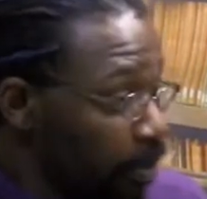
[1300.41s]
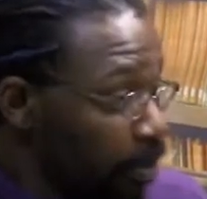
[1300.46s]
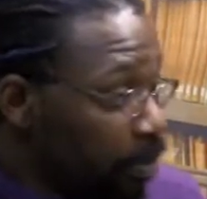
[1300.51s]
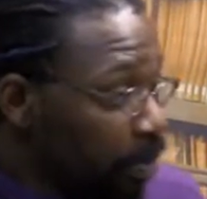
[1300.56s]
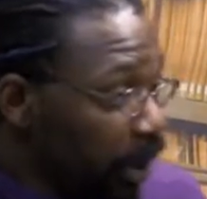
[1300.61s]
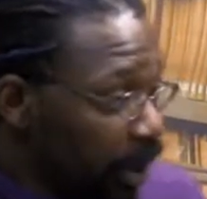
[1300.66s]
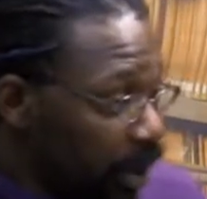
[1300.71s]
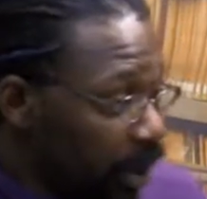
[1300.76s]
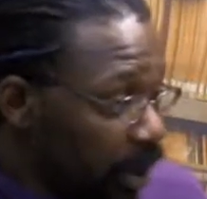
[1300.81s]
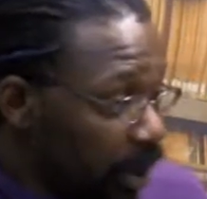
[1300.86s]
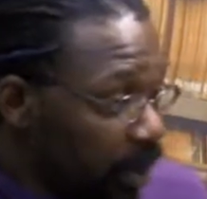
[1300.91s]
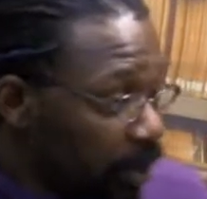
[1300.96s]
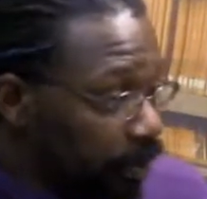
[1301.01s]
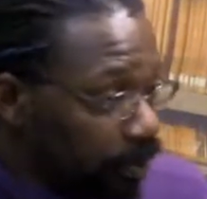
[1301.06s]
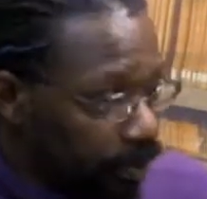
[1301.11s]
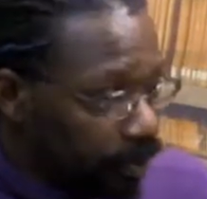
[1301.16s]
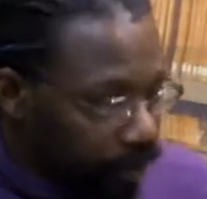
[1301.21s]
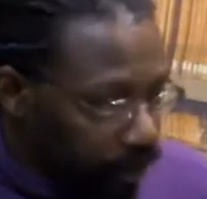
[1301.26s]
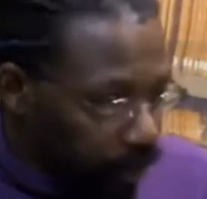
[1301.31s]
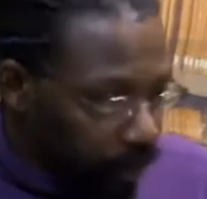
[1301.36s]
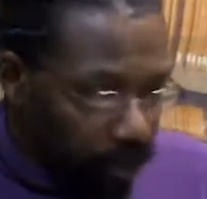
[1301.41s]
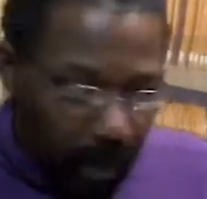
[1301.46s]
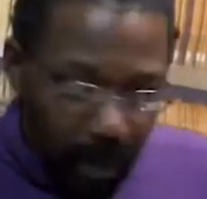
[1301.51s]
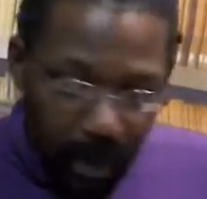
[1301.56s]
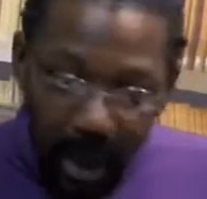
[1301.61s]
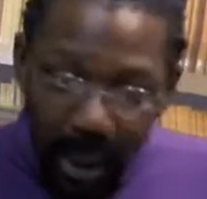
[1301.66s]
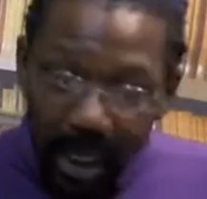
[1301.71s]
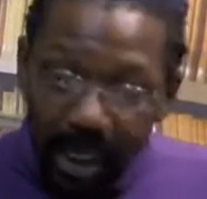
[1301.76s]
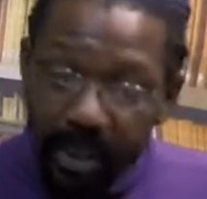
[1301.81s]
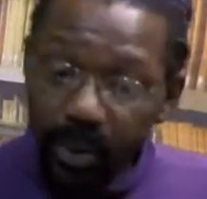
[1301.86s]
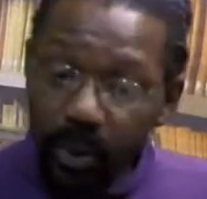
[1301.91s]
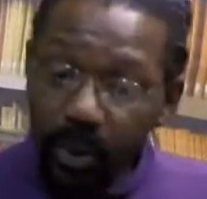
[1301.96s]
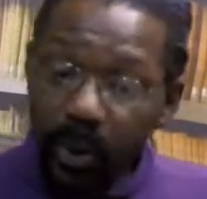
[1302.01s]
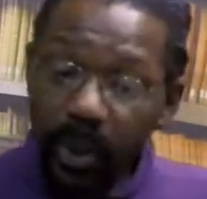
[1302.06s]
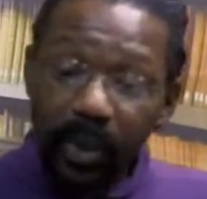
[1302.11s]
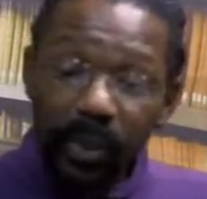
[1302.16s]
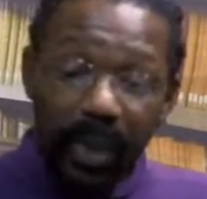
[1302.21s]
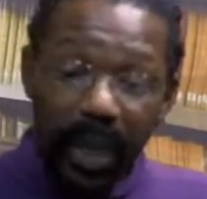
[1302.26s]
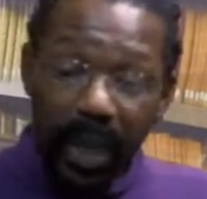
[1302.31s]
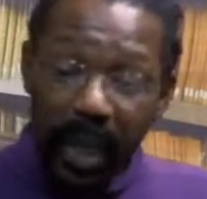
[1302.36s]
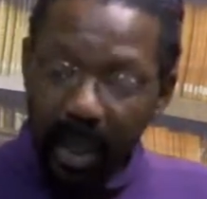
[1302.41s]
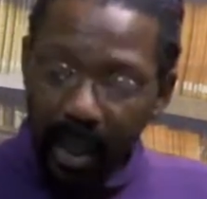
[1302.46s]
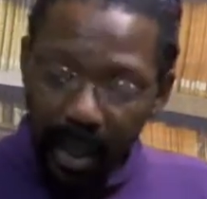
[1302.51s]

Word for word: But um, it's a real thing.